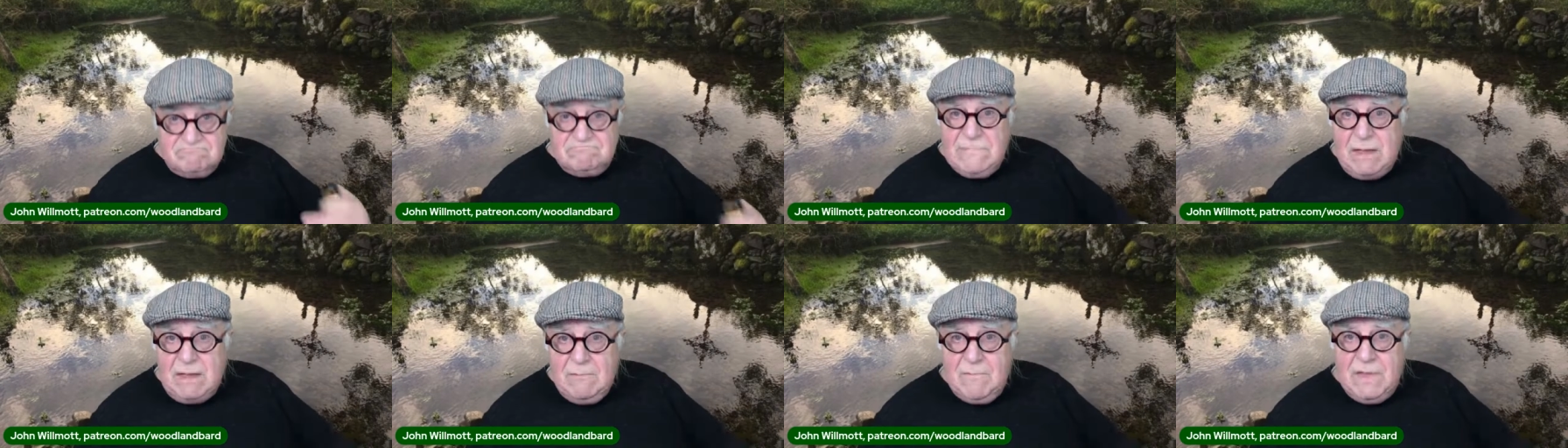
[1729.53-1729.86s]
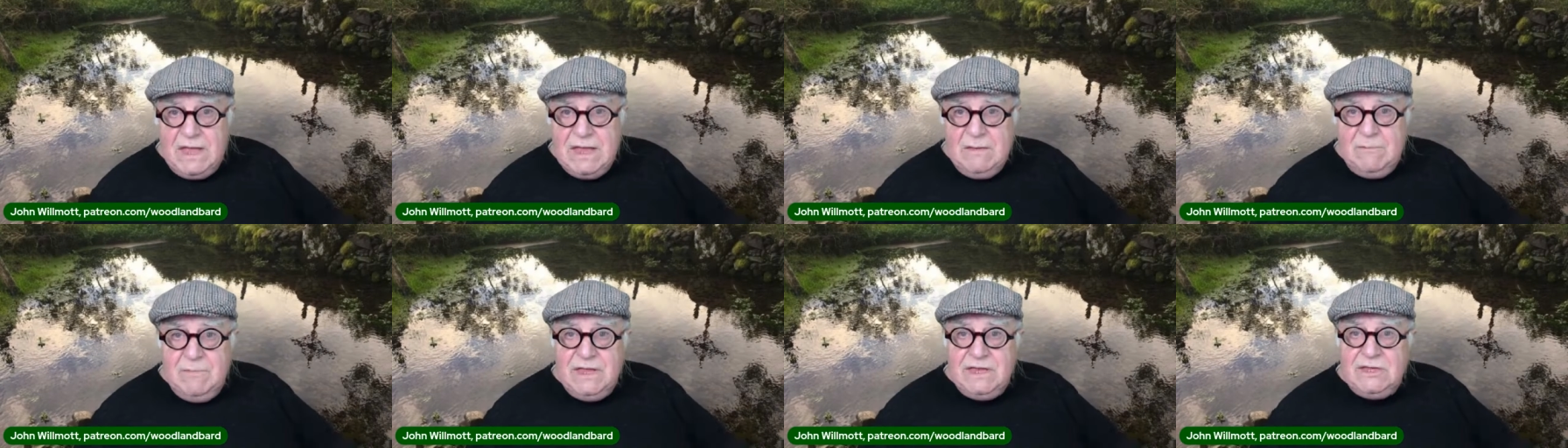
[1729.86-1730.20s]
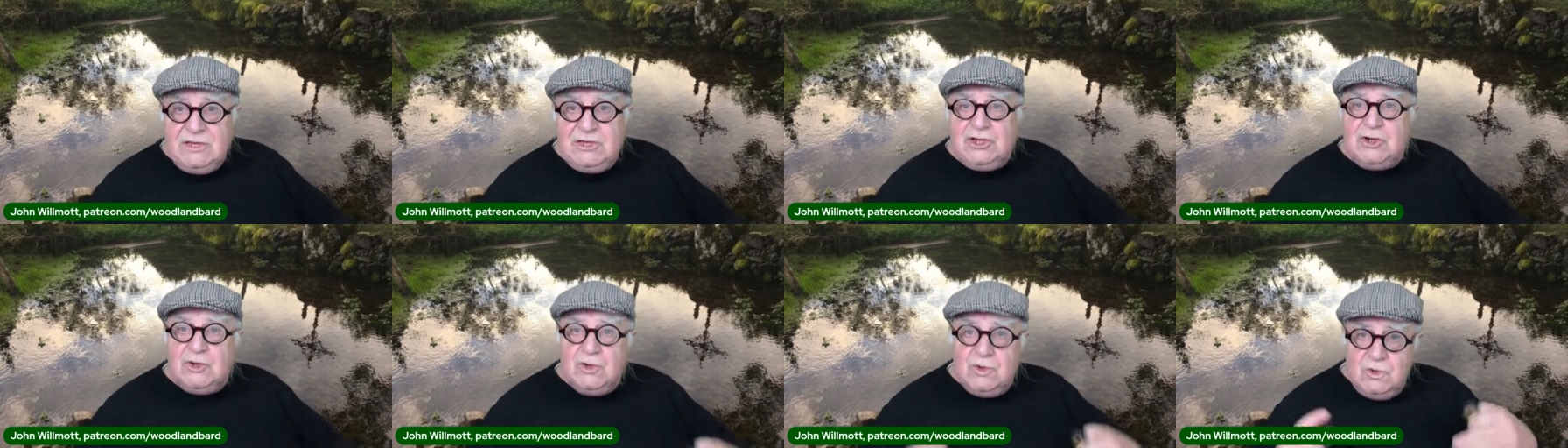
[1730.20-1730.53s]
That may be
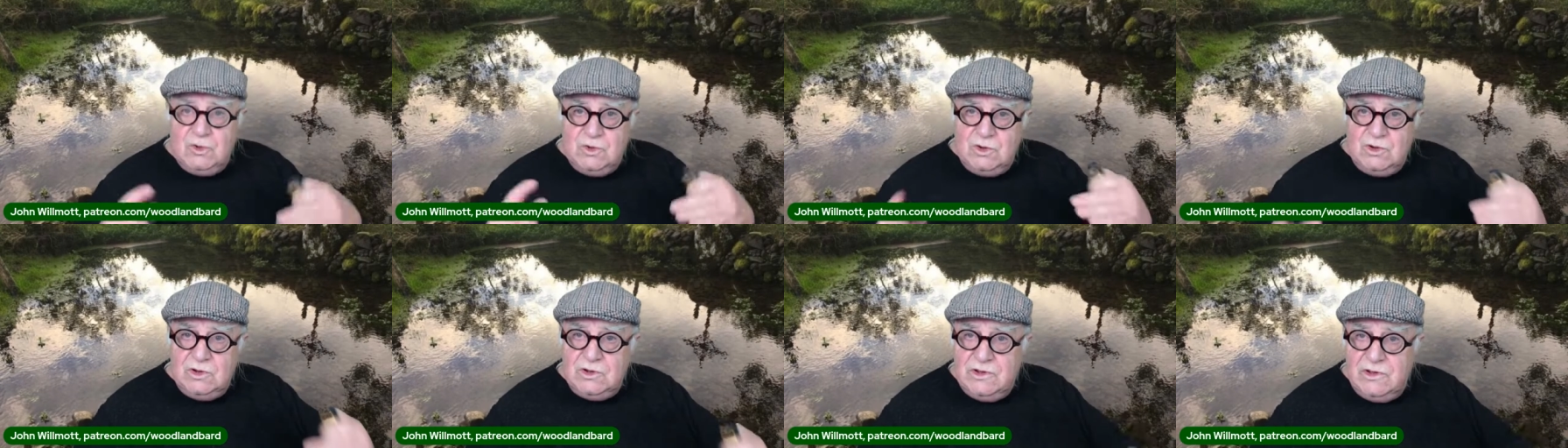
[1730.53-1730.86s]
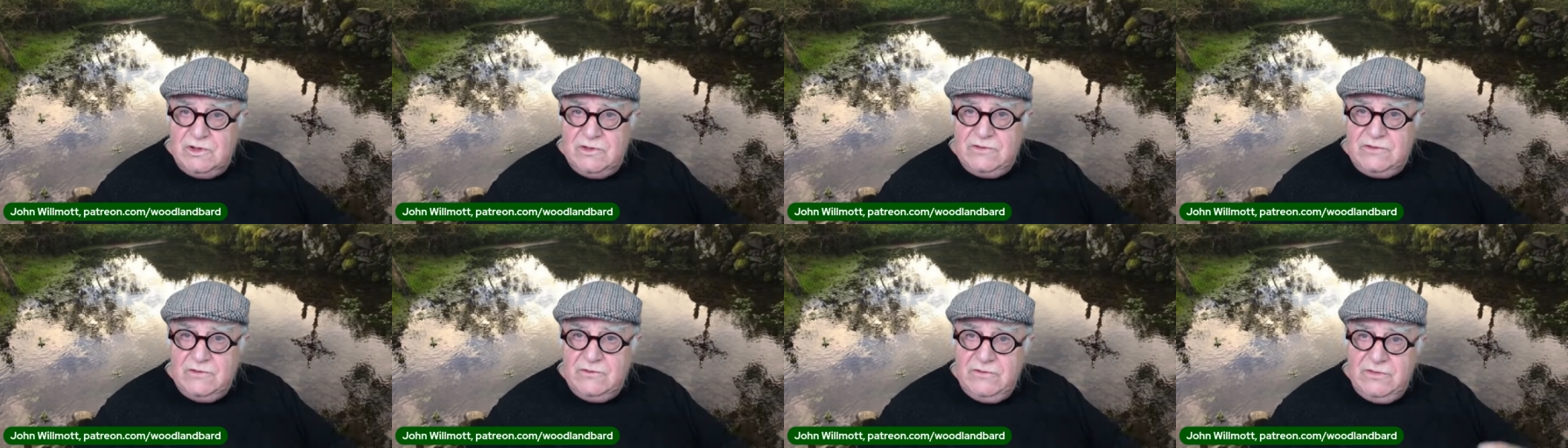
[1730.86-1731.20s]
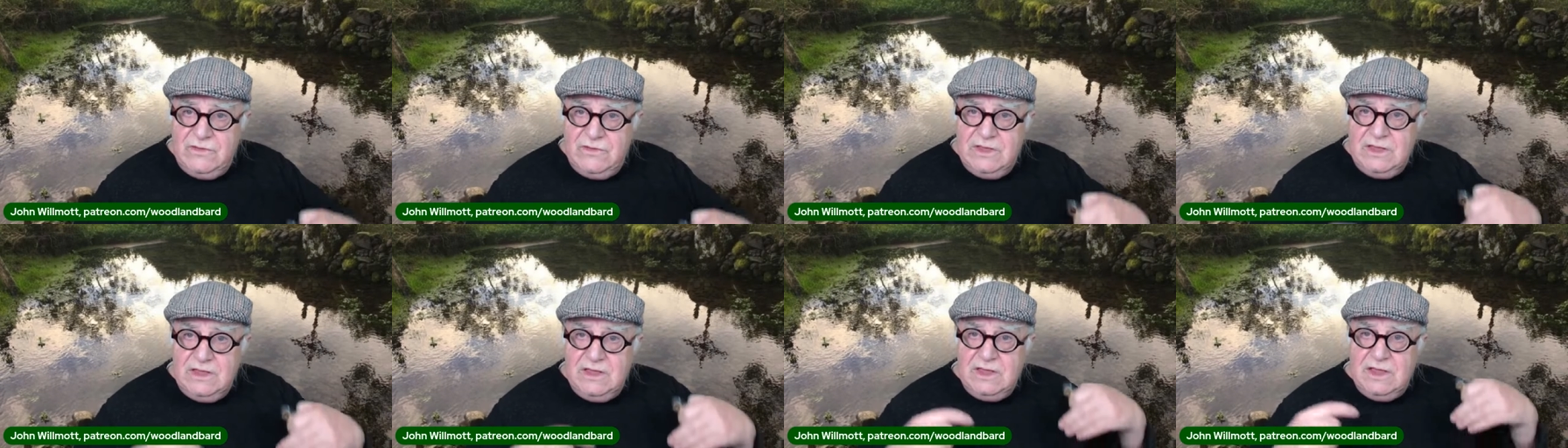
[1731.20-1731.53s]
due to
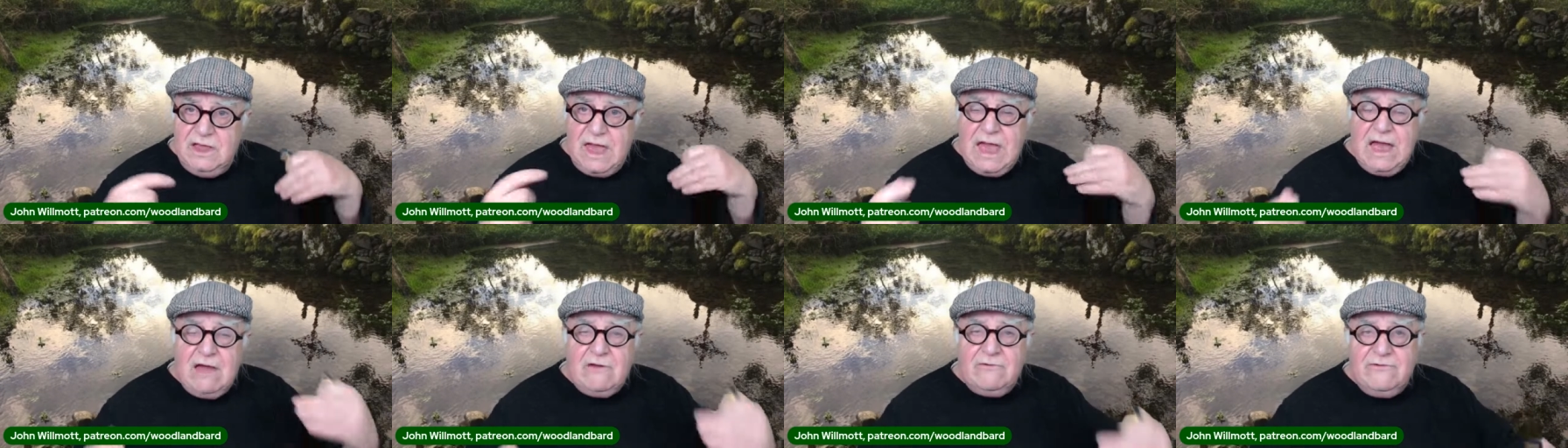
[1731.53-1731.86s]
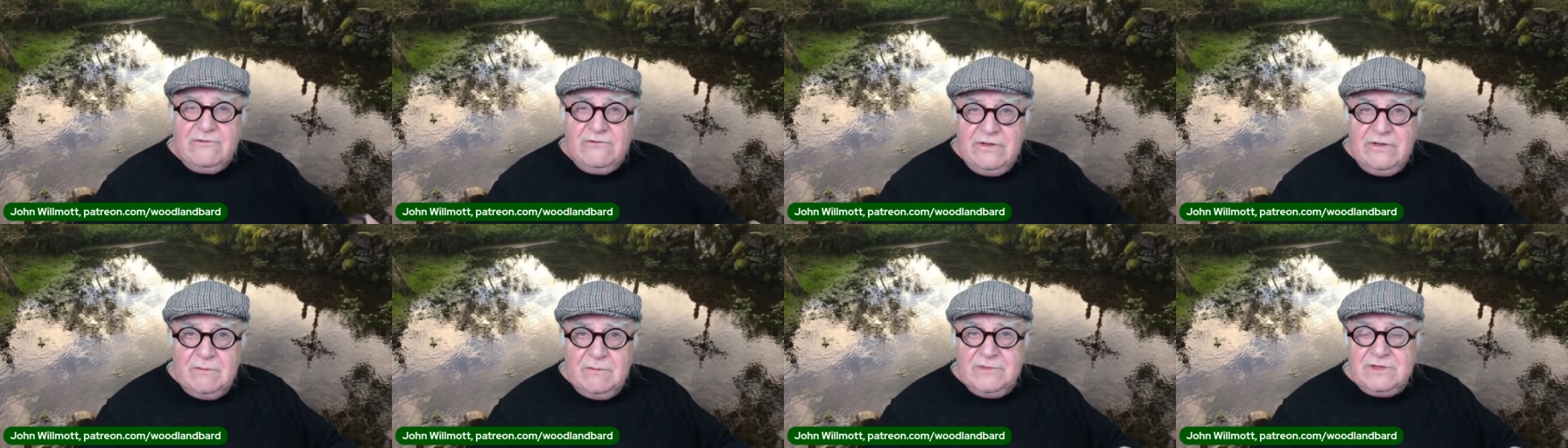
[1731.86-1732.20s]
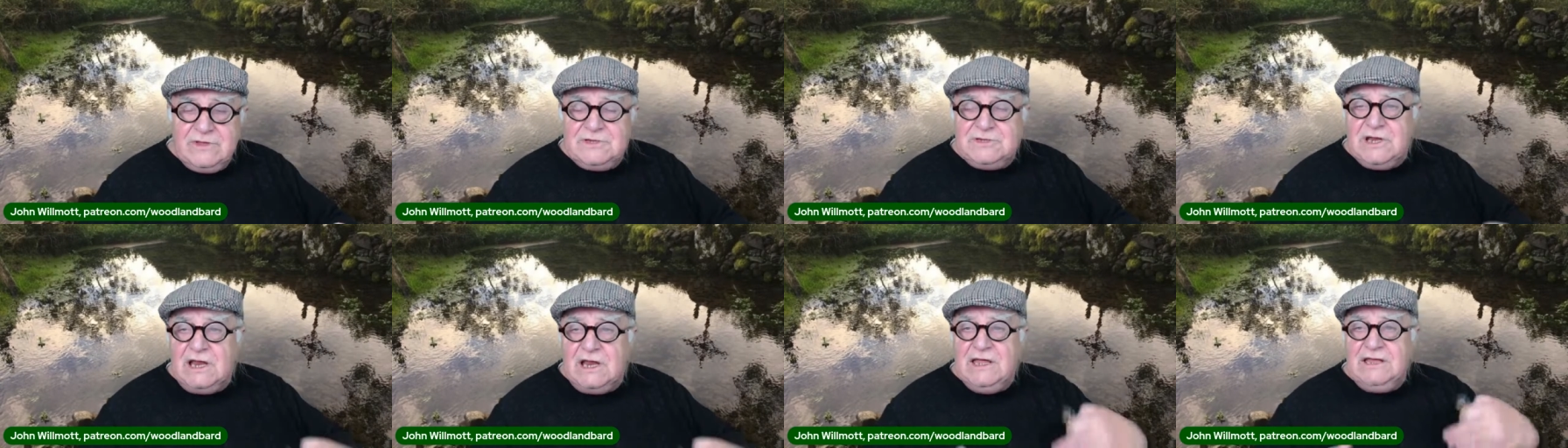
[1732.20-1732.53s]
the calcium,
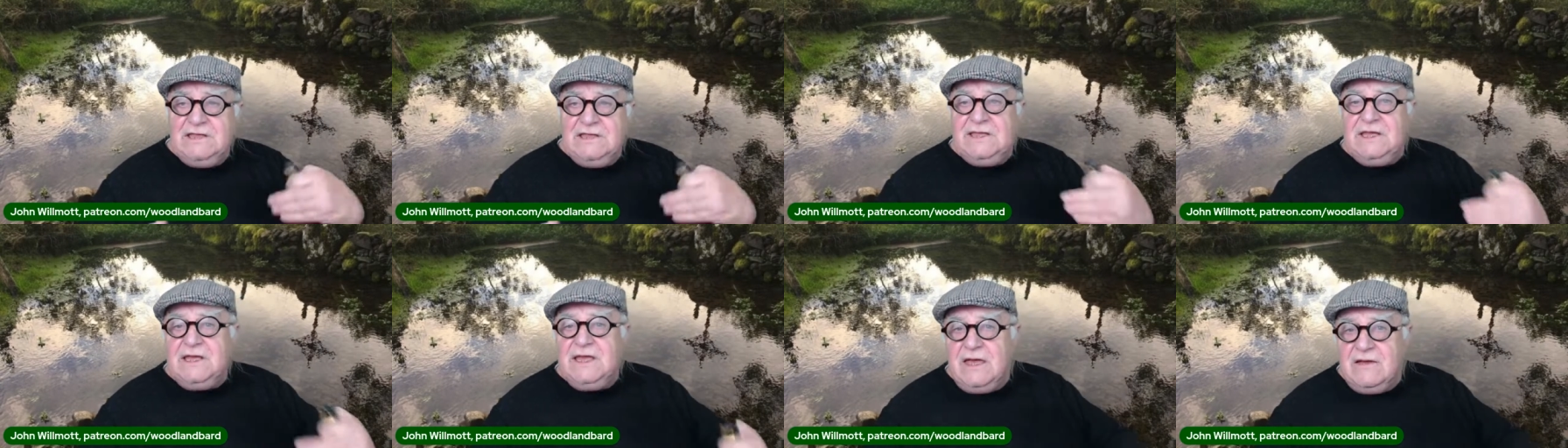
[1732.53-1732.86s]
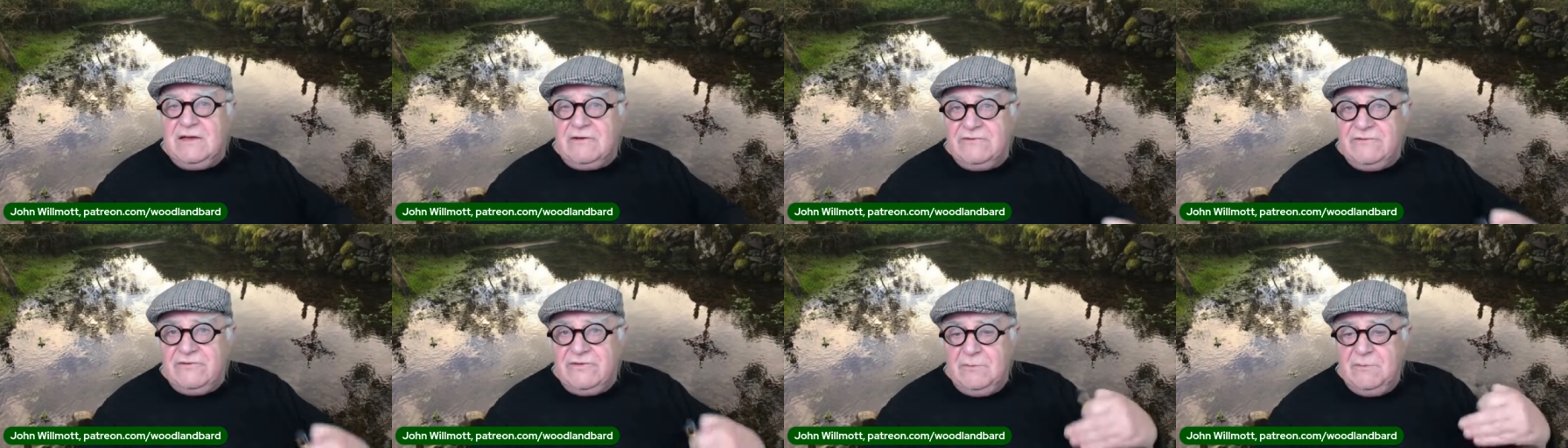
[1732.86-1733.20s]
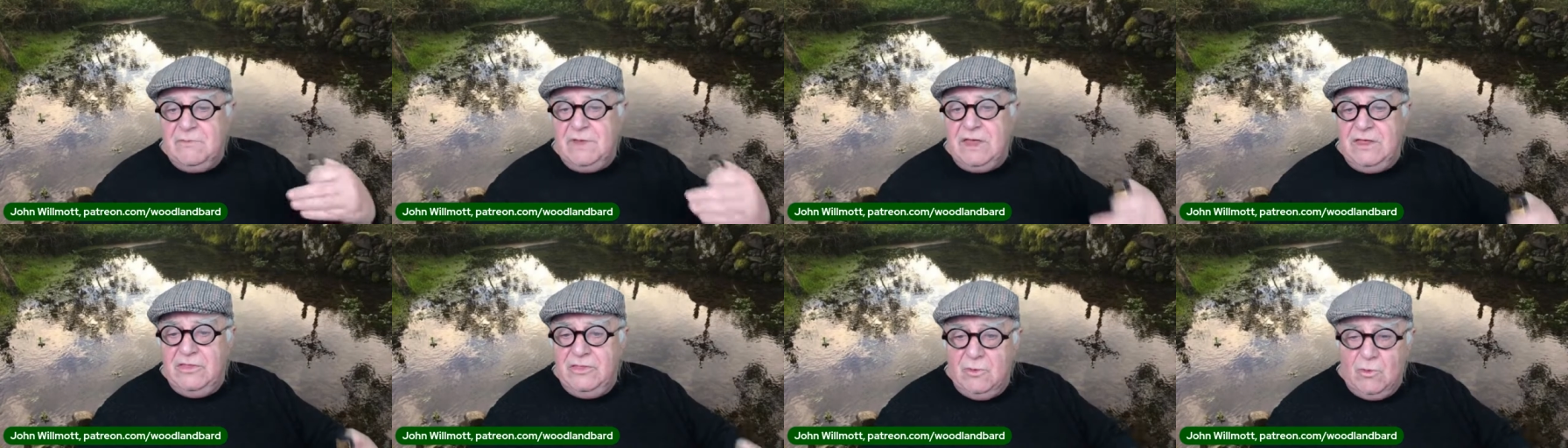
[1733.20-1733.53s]
the chelated
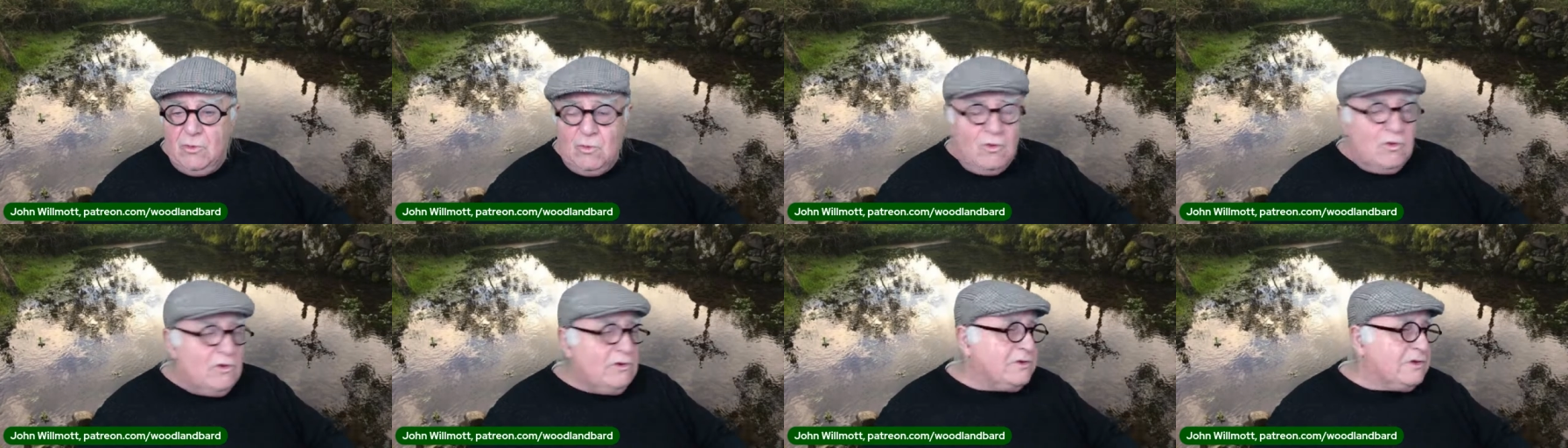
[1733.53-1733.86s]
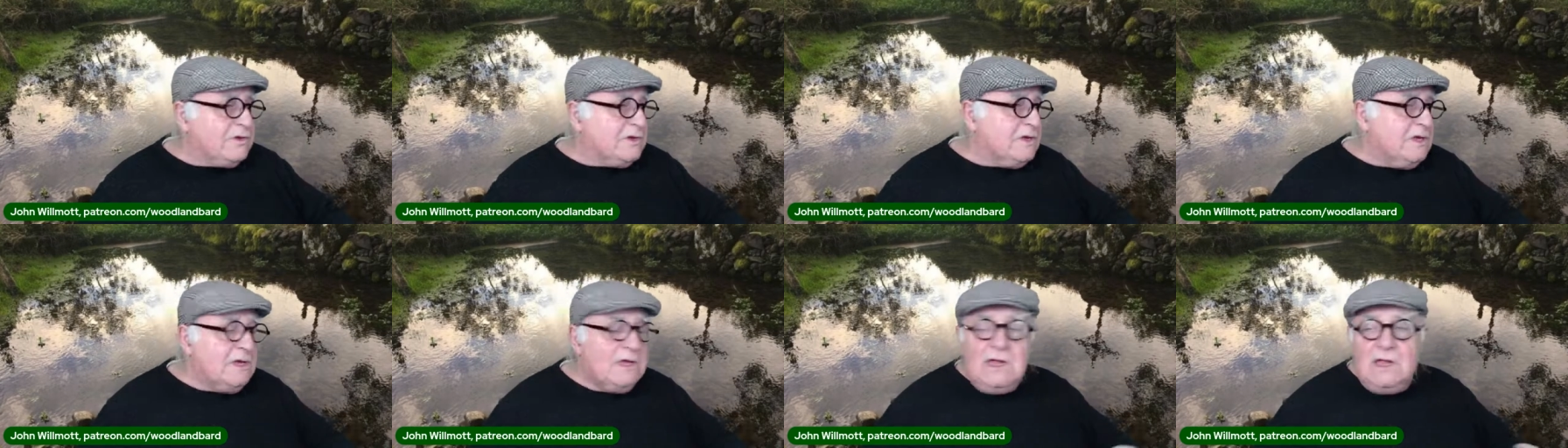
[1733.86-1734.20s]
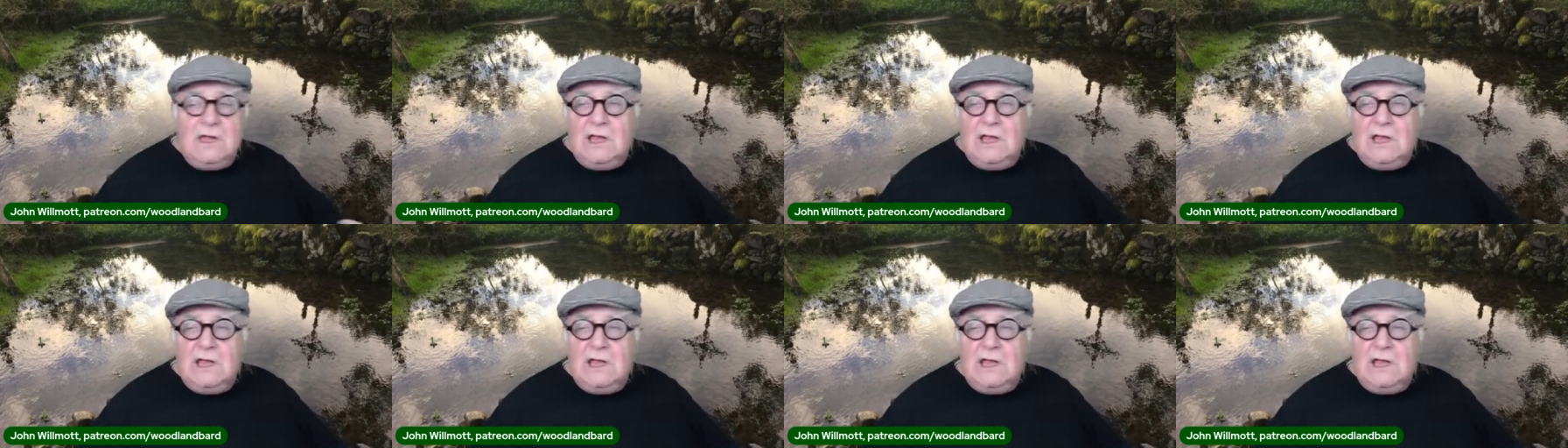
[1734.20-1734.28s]
calcium in the water.